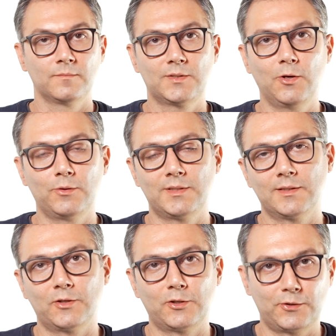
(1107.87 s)
So this is
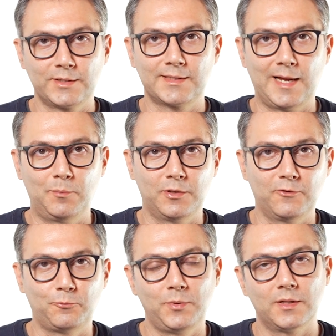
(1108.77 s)
another example
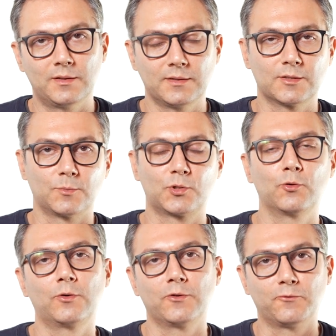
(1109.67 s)
of building some
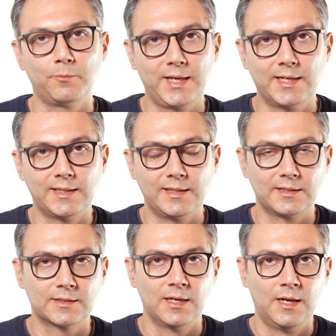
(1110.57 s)
sort of
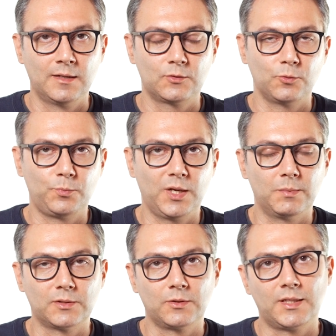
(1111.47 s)
mechanics to be
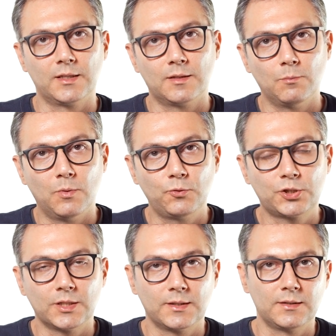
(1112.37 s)
able to get the
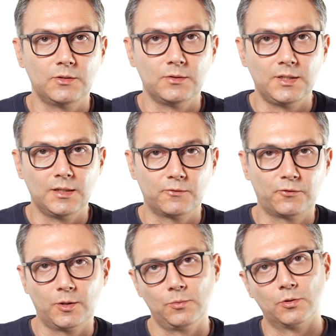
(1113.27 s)
motion that you need
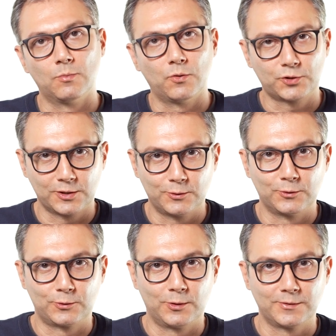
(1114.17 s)
from your motion
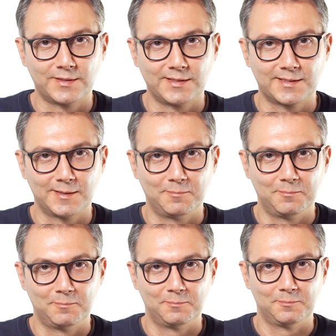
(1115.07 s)
control system.
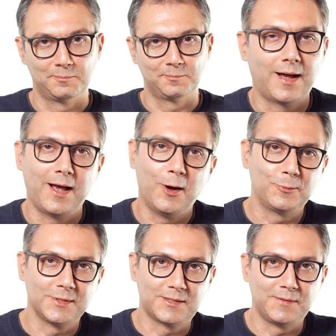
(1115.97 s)
I
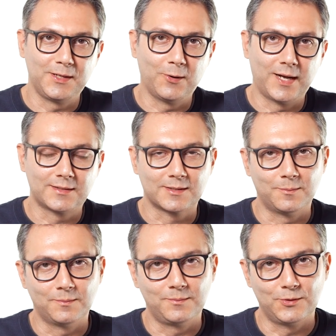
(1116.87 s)
hope this video had
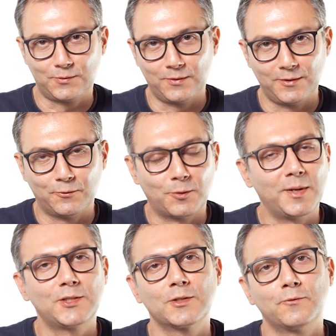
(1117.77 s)
some useful
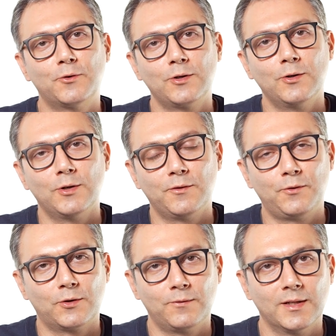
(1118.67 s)
information for you if
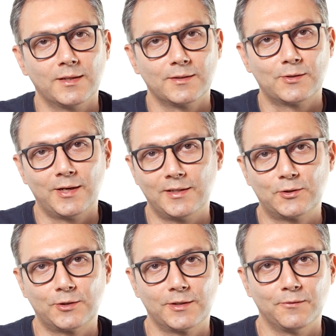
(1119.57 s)
you're willing to
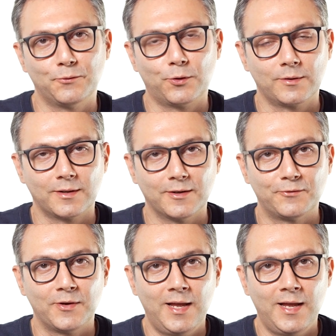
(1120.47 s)
enter the world of